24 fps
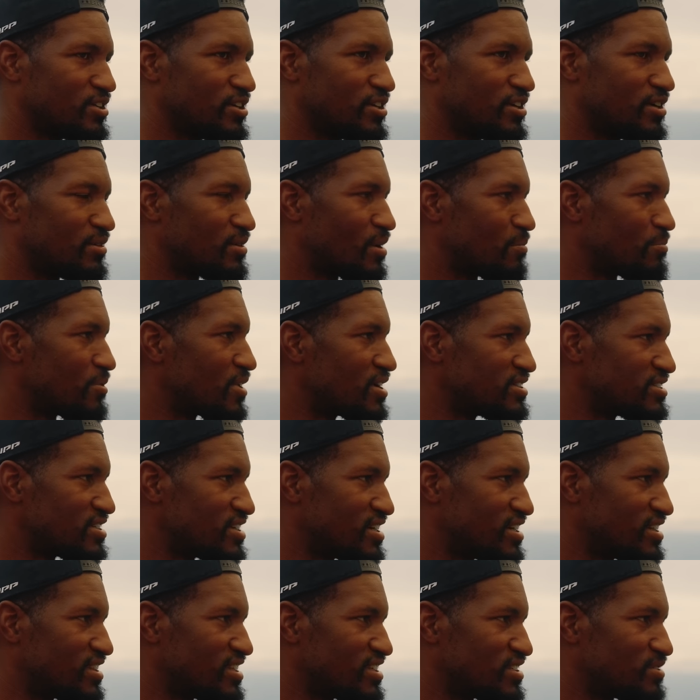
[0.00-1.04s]
or a
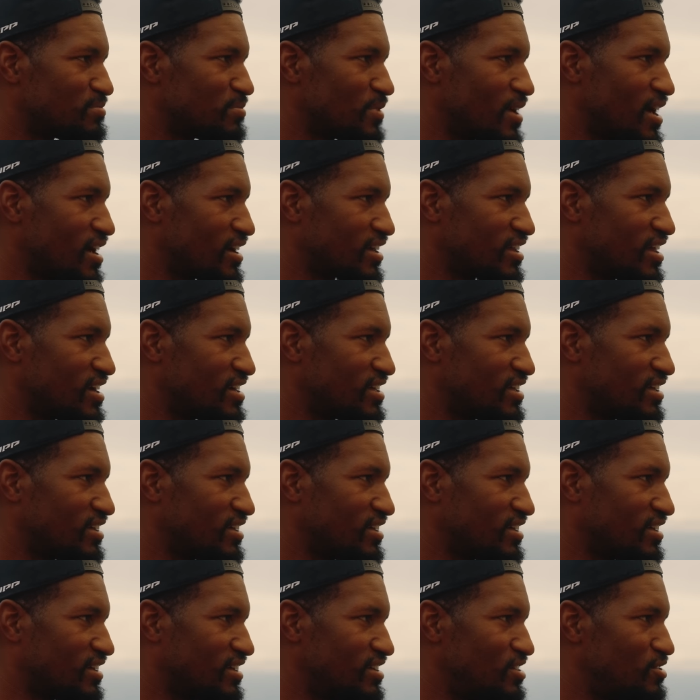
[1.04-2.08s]
president that's black, like,
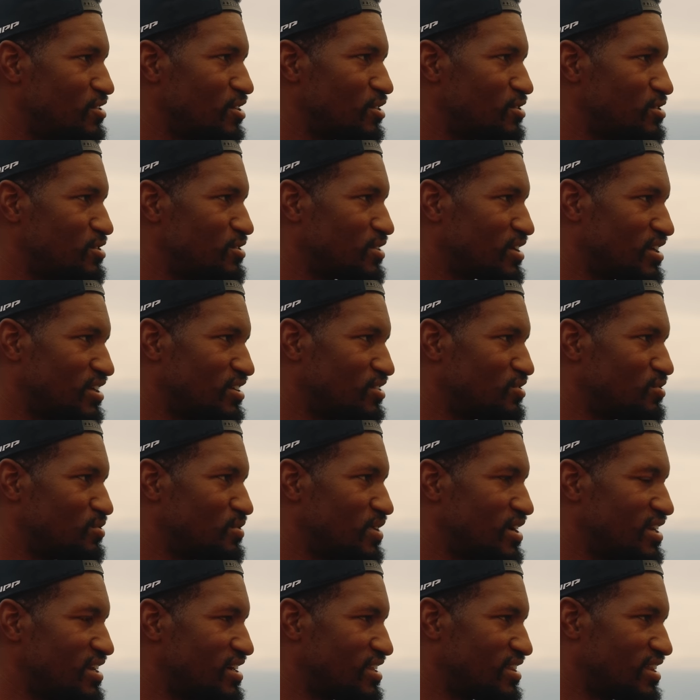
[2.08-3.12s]
you know, you can do
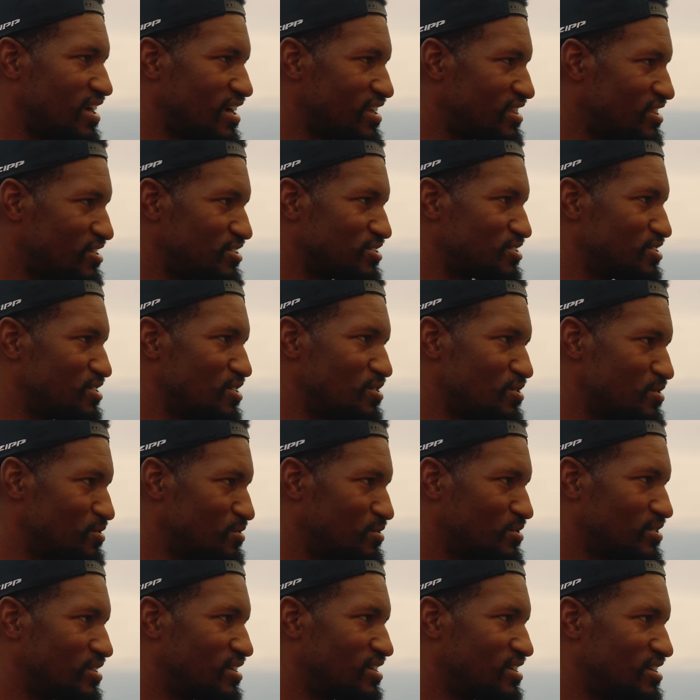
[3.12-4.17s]
any, like, there's no
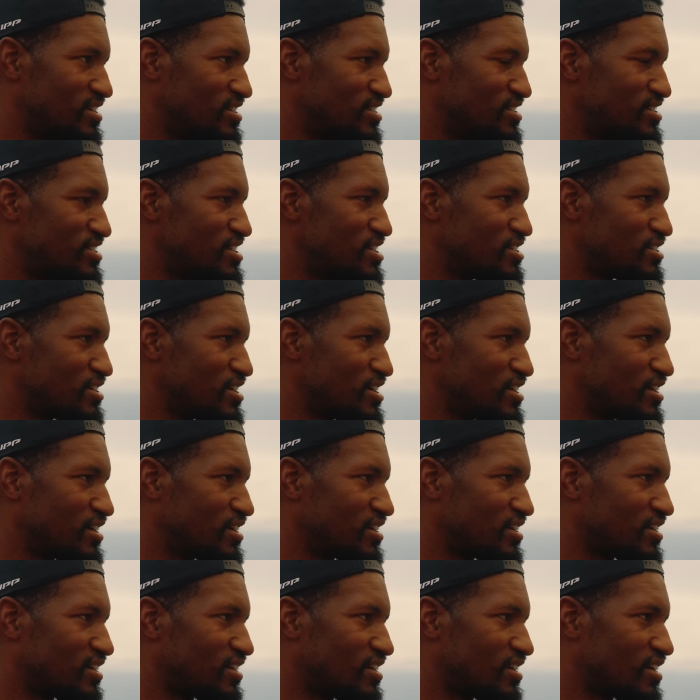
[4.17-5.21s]

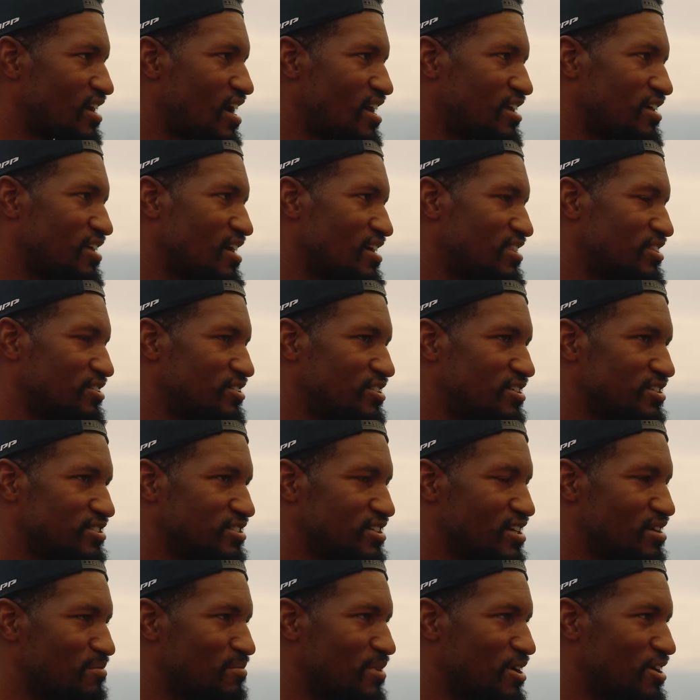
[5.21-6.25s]
ceiling, kind of like there is
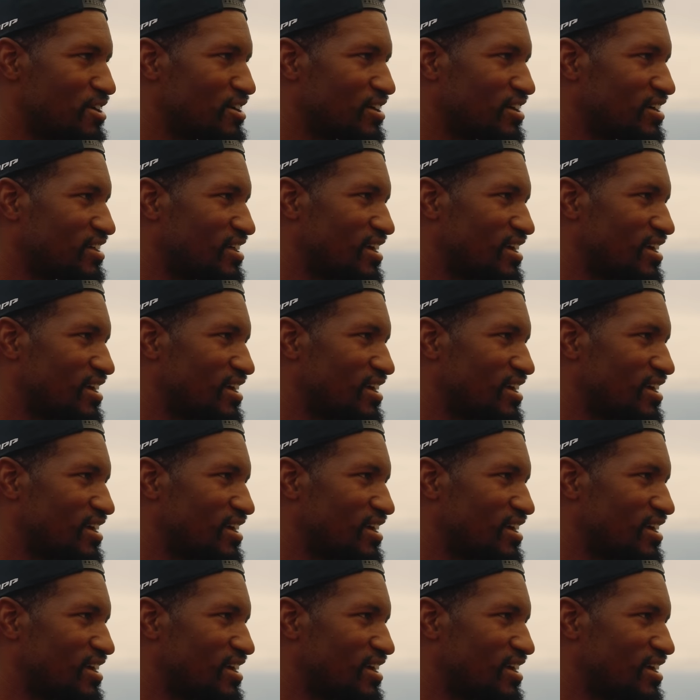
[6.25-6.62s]
in America.